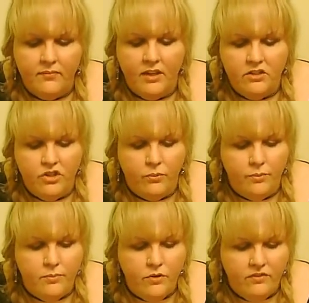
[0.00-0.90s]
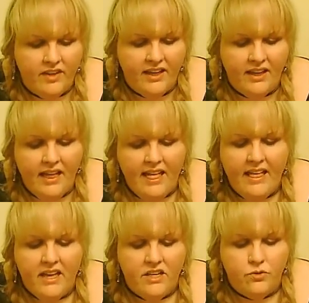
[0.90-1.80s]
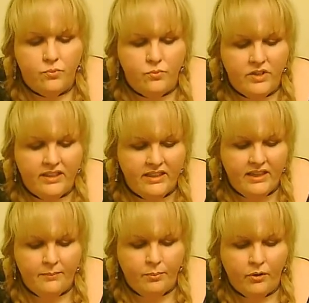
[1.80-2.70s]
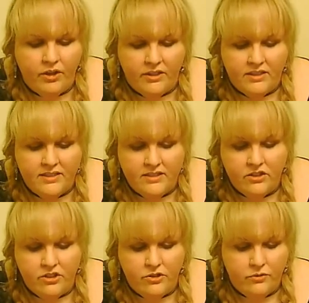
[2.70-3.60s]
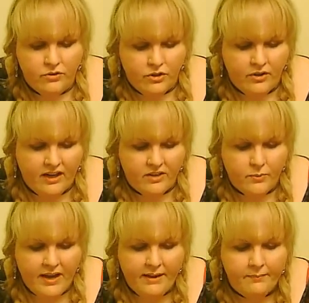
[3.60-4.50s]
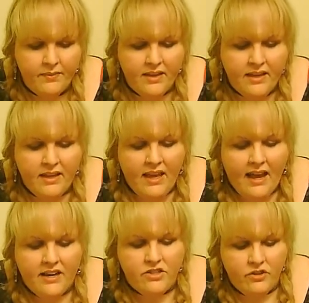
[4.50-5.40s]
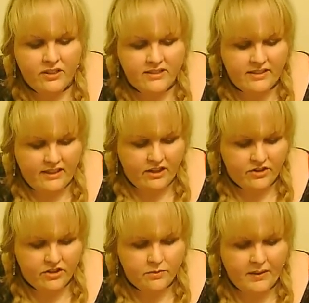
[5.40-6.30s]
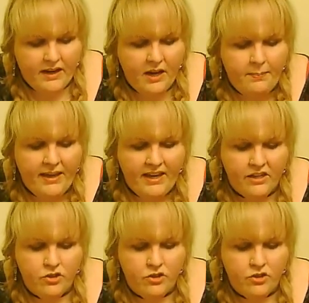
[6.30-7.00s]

So removing is really important to do the correct way. As you can see here, there's been a page